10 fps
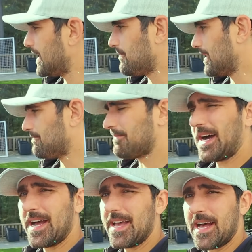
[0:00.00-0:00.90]
I mean,
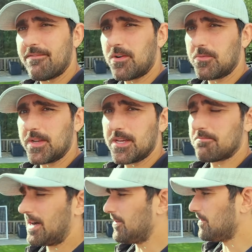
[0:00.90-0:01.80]
I have only
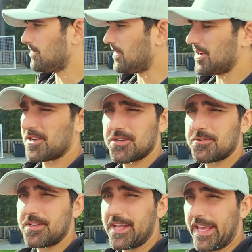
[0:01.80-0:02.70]
about
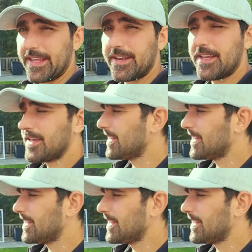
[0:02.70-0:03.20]
180,